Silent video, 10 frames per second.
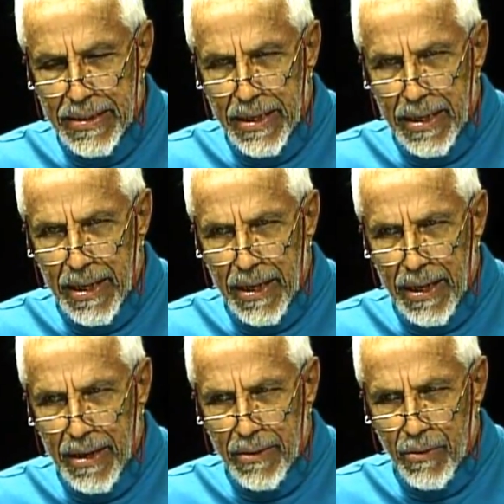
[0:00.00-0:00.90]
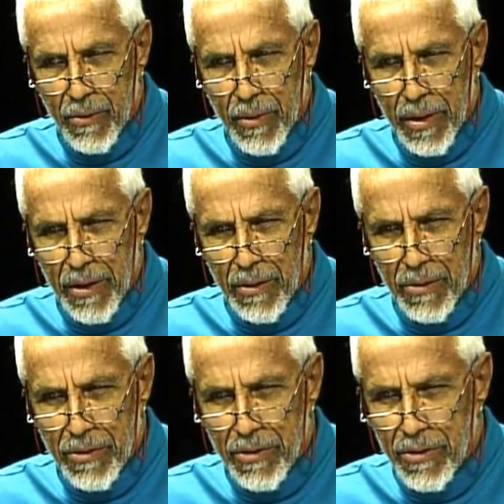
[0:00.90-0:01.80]
and what do
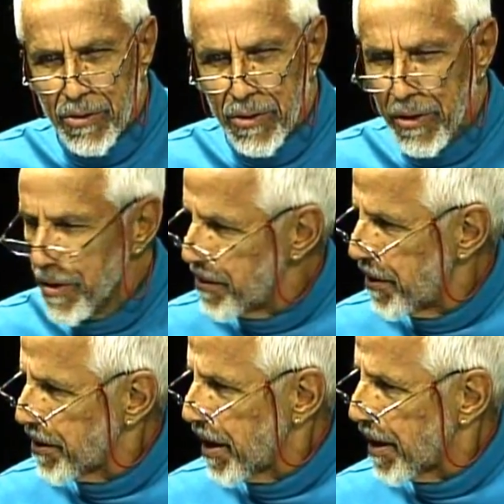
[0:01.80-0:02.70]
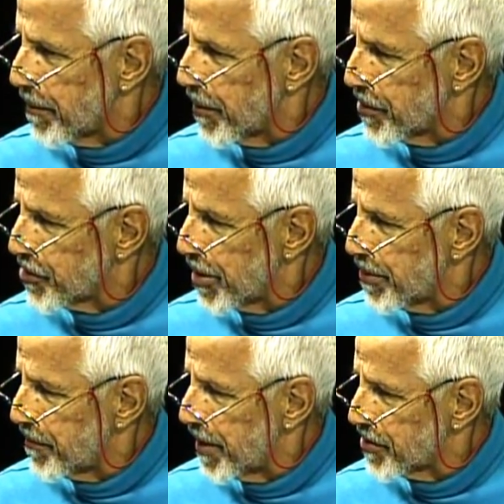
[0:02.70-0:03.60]
you do to earn your keep? What's your
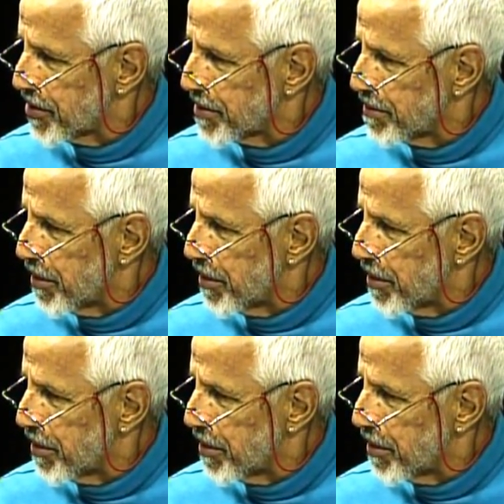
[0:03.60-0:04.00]
profession